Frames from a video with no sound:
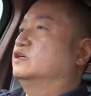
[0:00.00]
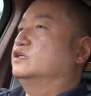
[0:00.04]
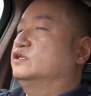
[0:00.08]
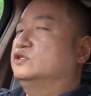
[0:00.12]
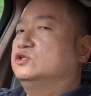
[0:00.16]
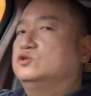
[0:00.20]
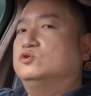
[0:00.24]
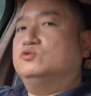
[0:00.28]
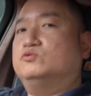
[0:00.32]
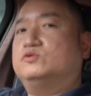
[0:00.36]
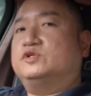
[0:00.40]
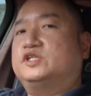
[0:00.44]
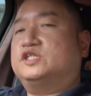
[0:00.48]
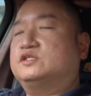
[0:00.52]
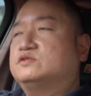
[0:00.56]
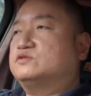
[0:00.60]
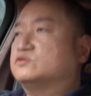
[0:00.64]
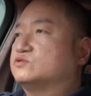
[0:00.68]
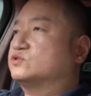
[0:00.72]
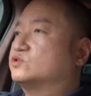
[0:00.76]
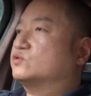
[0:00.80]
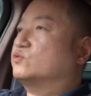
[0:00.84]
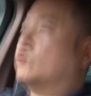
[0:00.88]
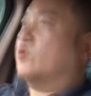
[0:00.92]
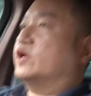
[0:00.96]
You need
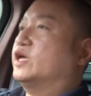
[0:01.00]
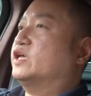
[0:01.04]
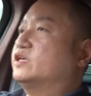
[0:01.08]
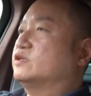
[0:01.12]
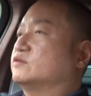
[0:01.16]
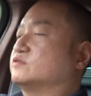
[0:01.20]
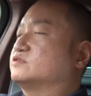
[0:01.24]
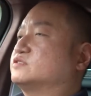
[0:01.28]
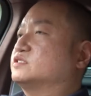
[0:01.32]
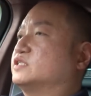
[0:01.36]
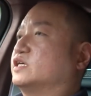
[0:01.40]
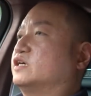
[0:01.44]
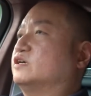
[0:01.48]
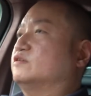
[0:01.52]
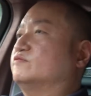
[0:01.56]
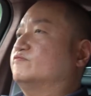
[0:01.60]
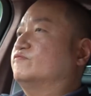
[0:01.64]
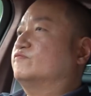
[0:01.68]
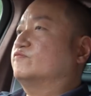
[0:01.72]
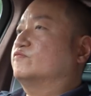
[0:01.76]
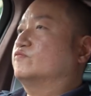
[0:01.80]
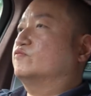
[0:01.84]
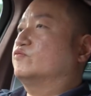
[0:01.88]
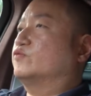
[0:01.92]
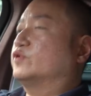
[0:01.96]
to square yourself
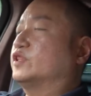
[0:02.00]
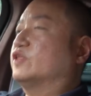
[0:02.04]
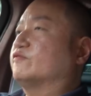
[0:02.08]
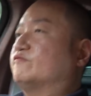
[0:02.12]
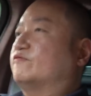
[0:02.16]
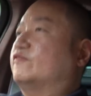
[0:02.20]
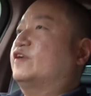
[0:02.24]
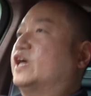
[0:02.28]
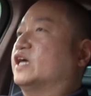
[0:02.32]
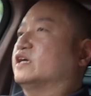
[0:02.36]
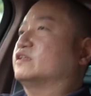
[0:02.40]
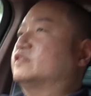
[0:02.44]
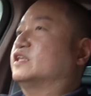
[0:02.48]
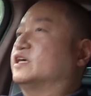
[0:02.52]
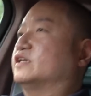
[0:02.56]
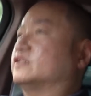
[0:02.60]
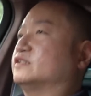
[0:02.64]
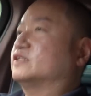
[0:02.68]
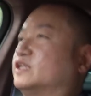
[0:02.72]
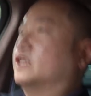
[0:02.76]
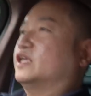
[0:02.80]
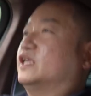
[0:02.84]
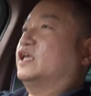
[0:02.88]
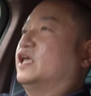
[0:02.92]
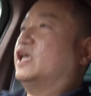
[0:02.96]
with the fact that
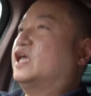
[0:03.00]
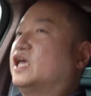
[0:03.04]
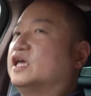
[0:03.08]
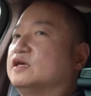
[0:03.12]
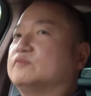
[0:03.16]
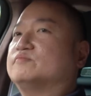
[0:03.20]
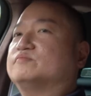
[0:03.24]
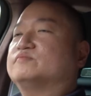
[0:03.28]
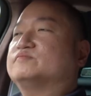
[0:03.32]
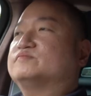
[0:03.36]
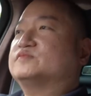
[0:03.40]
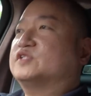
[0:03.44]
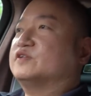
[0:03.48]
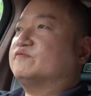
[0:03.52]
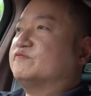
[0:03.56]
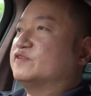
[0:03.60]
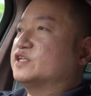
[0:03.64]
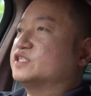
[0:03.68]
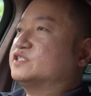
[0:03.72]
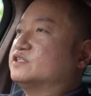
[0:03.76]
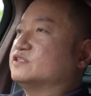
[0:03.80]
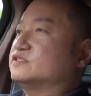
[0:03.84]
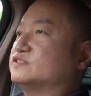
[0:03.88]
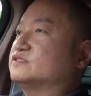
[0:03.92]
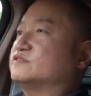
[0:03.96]
M
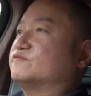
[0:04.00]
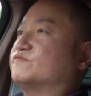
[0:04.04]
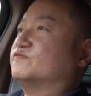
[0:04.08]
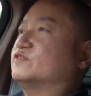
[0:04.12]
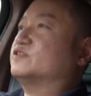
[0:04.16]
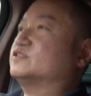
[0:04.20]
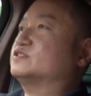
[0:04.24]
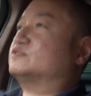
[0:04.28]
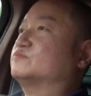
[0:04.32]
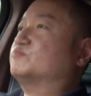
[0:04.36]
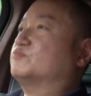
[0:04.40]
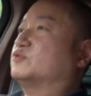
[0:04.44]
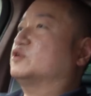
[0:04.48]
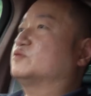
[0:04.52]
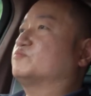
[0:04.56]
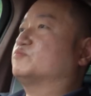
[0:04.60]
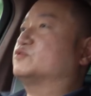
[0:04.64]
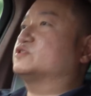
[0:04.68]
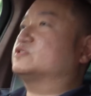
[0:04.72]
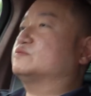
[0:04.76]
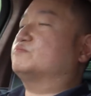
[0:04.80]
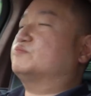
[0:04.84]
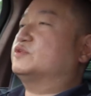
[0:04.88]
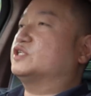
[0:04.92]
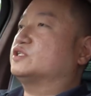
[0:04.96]
Division's first
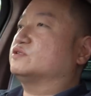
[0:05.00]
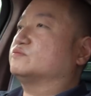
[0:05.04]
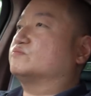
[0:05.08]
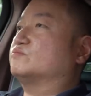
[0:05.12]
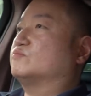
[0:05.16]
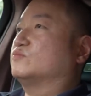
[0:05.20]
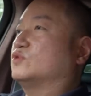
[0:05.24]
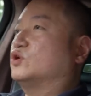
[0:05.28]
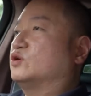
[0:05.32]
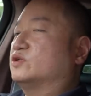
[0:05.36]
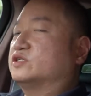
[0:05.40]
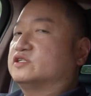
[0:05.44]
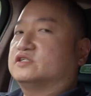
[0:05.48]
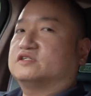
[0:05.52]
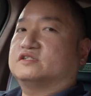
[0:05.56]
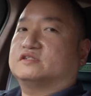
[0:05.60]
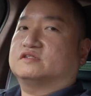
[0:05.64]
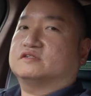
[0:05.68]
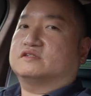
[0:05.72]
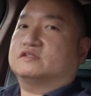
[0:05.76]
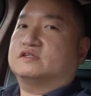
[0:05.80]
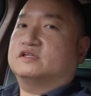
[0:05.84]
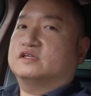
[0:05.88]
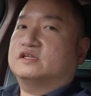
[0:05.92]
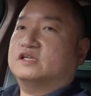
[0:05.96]
purpose-built
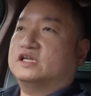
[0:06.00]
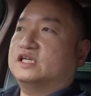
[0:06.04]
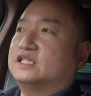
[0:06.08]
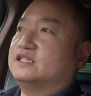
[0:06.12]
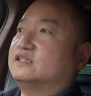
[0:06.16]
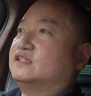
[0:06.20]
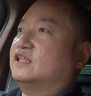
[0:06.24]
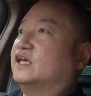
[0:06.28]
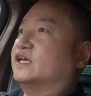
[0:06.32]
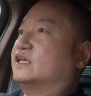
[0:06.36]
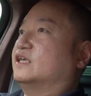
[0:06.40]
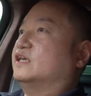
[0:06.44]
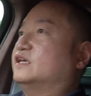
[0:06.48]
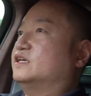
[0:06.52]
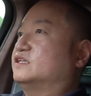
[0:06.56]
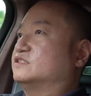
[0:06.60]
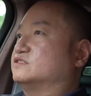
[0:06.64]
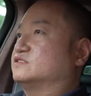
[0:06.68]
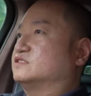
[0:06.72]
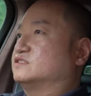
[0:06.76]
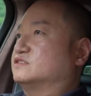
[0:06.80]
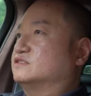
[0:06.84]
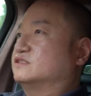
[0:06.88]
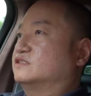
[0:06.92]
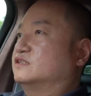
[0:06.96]
model in
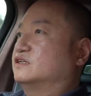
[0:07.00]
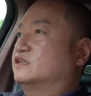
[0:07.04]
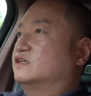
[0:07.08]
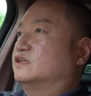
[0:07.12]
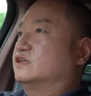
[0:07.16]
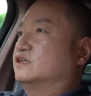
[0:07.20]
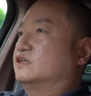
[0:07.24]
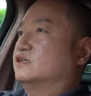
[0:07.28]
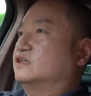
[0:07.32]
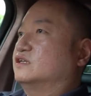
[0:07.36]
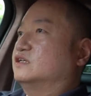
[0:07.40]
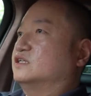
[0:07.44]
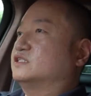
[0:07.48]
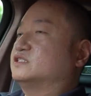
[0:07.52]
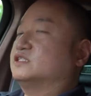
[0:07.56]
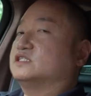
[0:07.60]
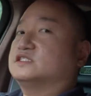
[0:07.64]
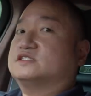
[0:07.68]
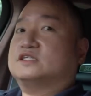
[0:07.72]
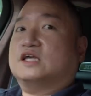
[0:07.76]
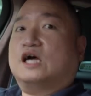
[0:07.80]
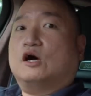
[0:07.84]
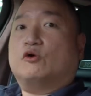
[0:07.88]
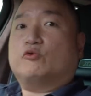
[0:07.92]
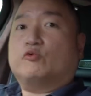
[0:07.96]
decades is
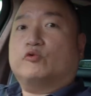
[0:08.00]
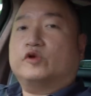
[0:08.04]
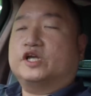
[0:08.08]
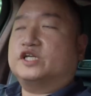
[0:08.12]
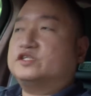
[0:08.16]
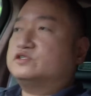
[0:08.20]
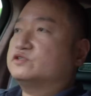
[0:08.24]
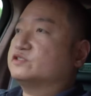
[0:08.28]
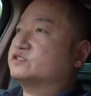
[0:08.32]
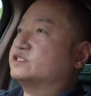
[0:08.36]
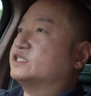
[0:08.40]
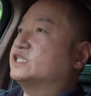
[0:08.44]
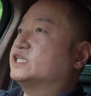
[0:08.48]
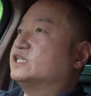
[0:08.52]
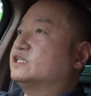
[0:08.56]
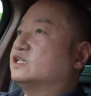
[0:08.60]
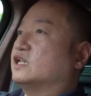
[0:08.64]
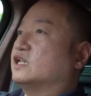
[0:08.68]
this outrageously